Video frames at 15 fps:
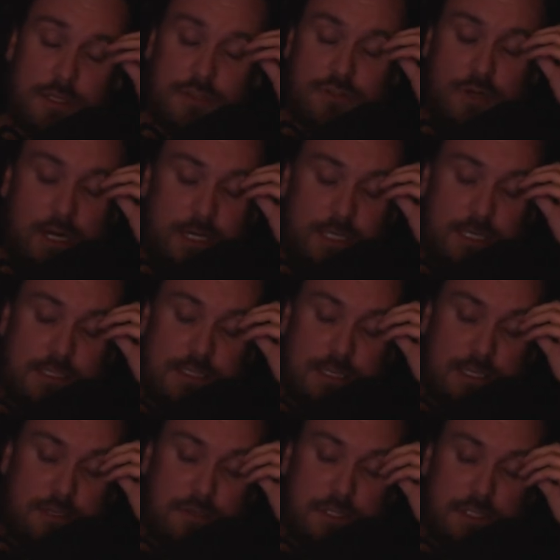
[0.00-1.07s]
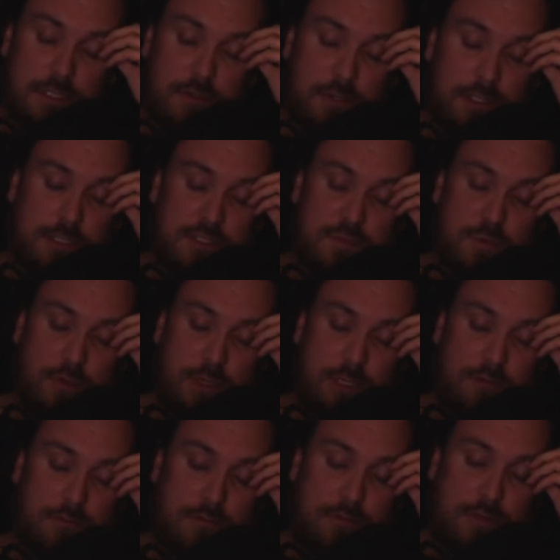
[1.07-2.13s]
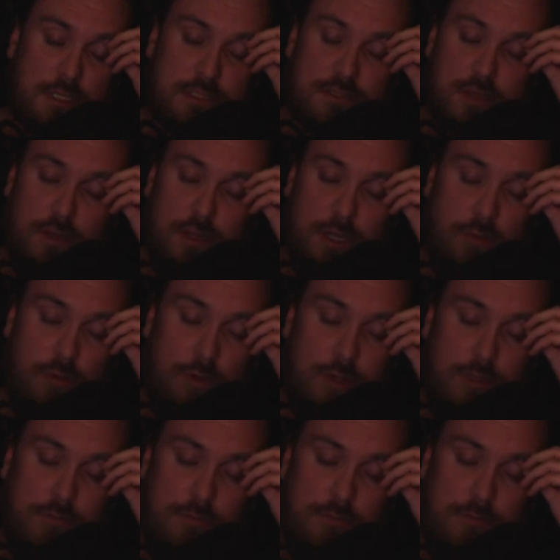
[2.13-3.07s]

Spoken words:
trying to continue to do at this point. That's all I want.